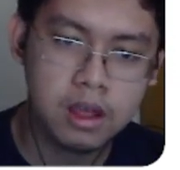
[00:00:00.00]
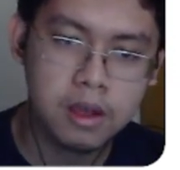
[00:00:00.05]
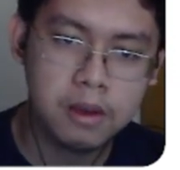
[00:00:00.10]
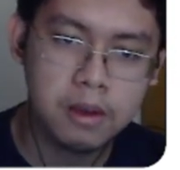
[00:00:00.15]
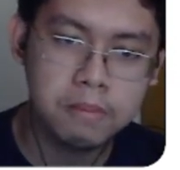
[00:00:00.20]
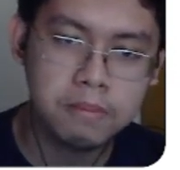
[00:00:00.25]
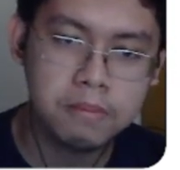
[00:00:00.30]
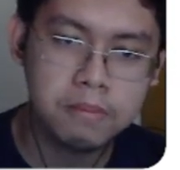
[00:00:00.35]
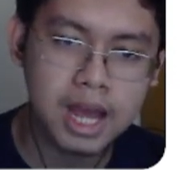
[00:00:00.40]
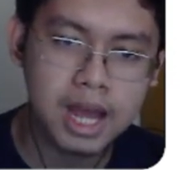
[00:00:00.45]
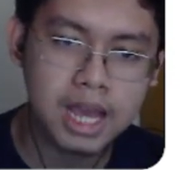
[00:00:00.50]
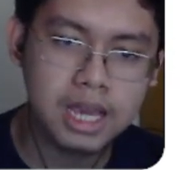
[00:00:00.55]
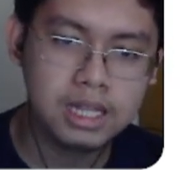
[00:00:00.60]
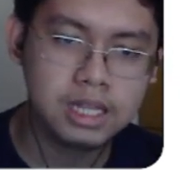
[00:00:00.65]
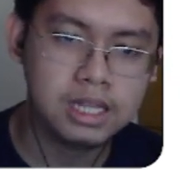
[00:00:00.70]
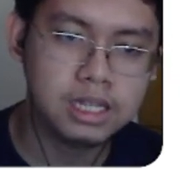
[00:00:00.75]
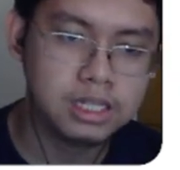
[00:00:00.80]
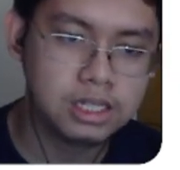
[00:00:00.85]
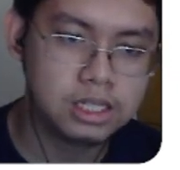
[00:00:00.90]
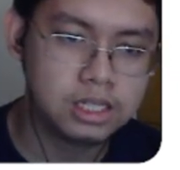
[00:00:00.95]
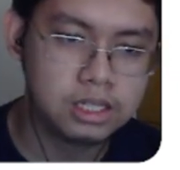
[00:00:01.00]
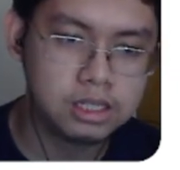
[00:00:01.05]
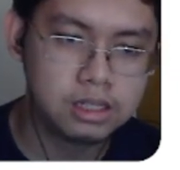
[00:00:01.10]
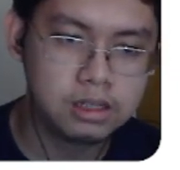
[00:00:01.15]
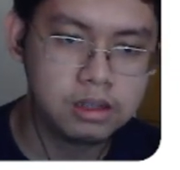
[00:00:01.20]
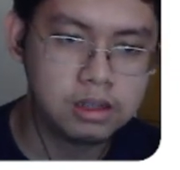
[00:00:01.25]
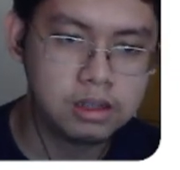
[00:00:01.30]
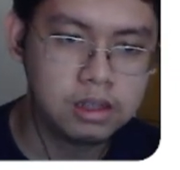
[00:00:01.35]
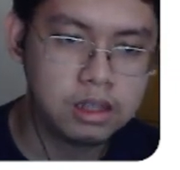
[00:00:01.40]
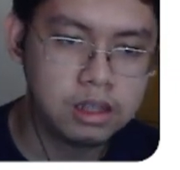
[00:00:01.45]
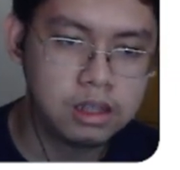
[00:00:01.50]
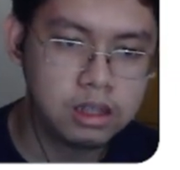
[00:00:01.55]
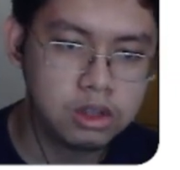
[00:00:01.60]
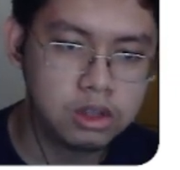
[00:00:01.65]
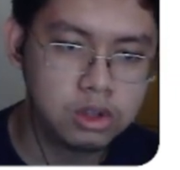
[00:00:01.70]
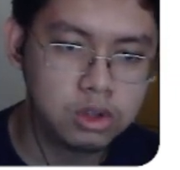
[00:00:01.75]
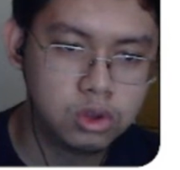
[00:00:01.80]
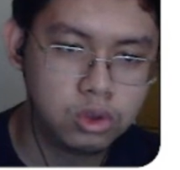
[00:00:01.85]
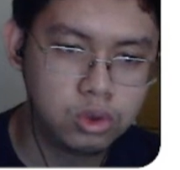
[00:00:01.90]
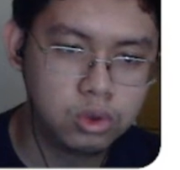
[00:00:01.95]
minus
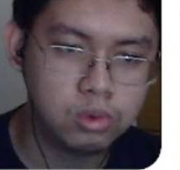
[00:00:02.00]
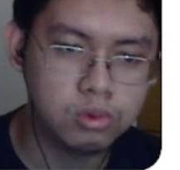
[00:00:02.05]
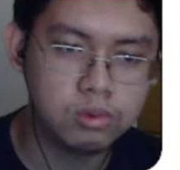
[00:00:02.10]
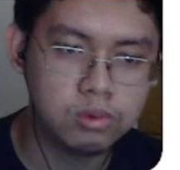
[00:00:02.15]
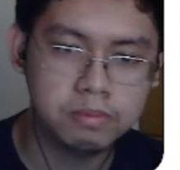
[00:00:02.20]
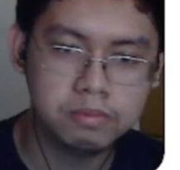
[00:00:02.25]
2.